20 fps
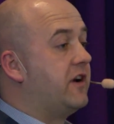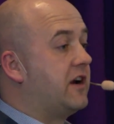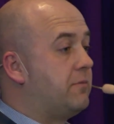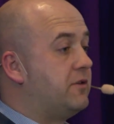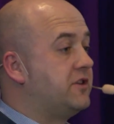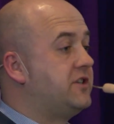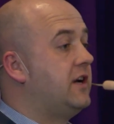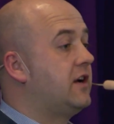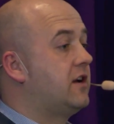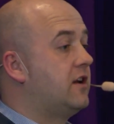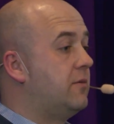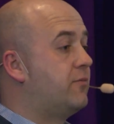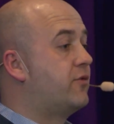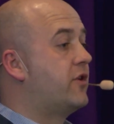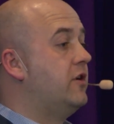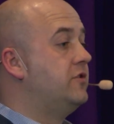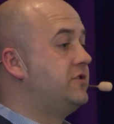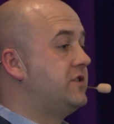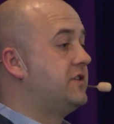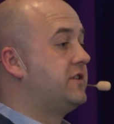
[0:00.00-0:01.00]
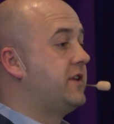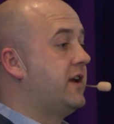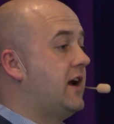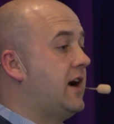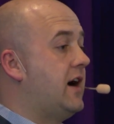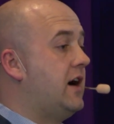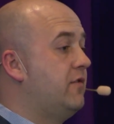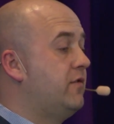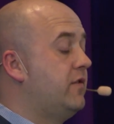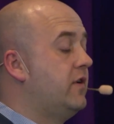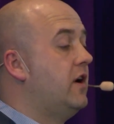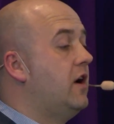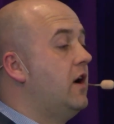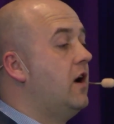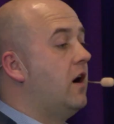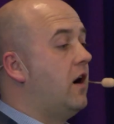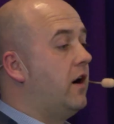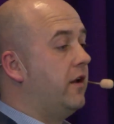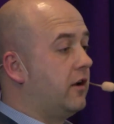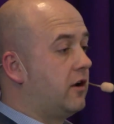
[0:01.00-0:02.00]
a particular process they have
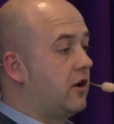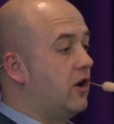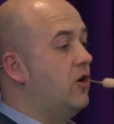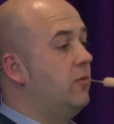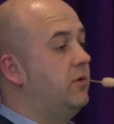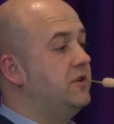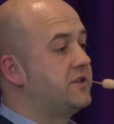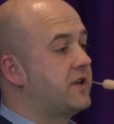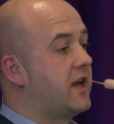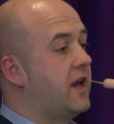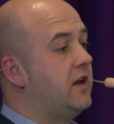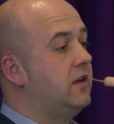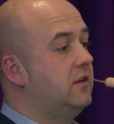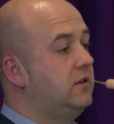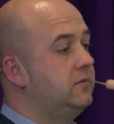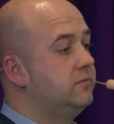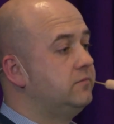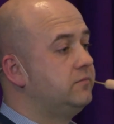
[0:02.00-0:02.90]
on a global scale.